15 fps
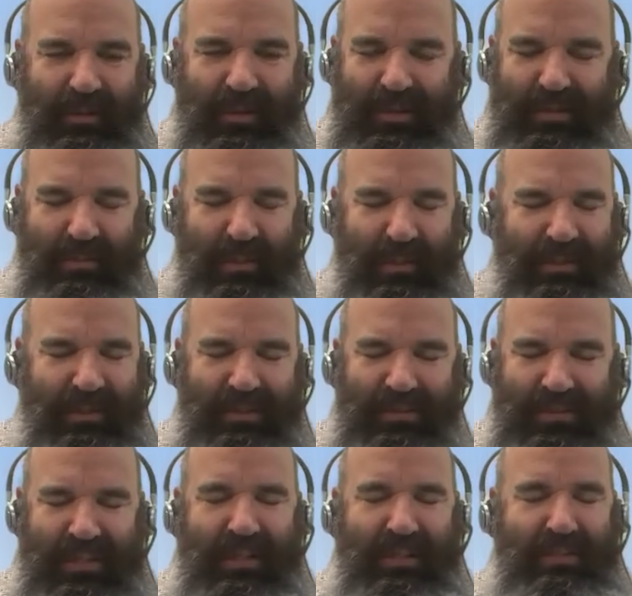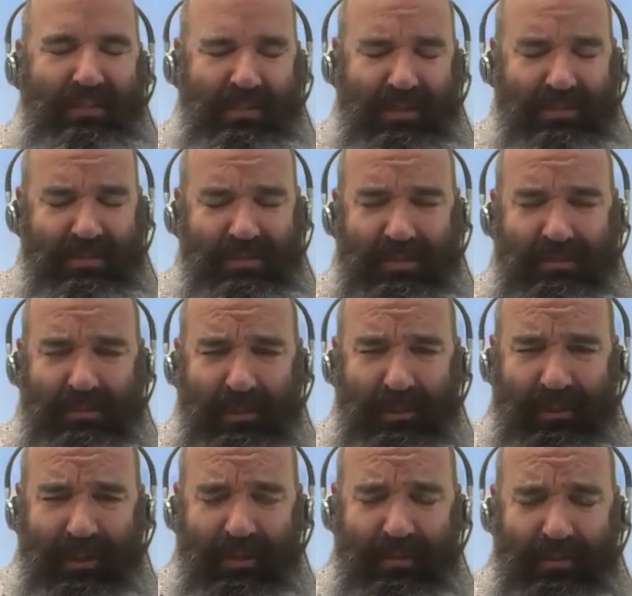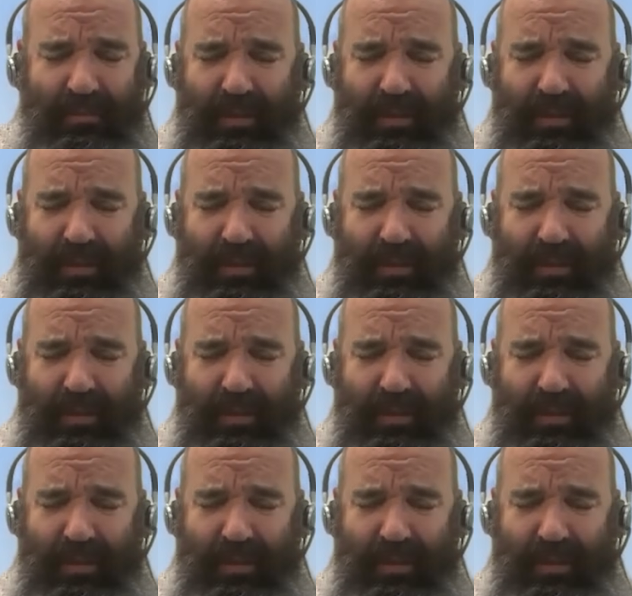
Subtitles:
in us building the GDAL sponsorship program.